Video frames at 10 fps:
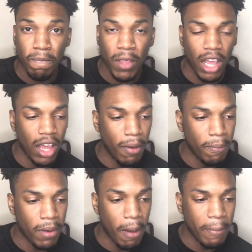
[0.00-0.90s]

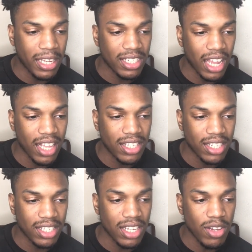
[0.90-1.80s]
I'm excited to
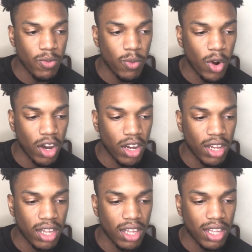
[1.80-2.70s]
see what
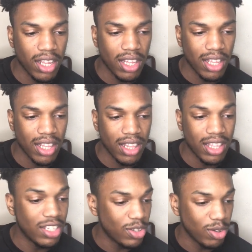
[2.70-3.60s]

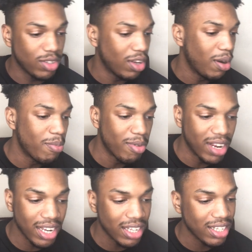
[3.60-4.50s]
this song's gonna
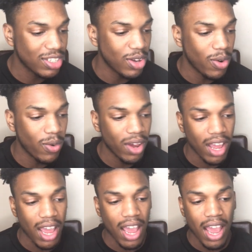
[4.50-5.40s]
bring. So
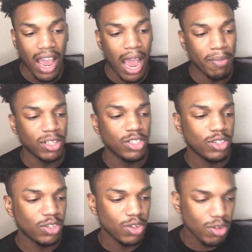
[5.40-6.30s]
I'm
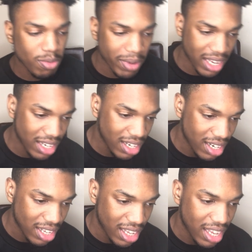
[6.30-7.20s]
assuming
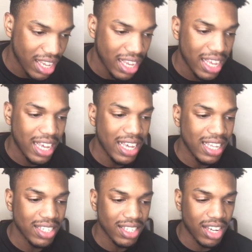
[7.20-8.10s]

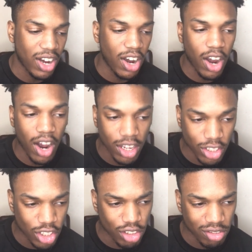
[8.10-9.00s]
he's
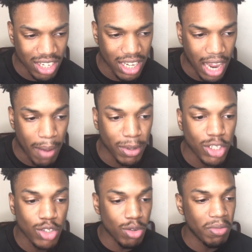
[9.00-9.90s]
country. I'm
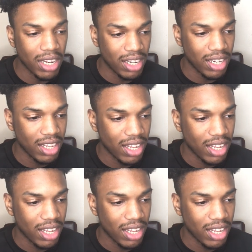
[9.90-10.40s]
assuming.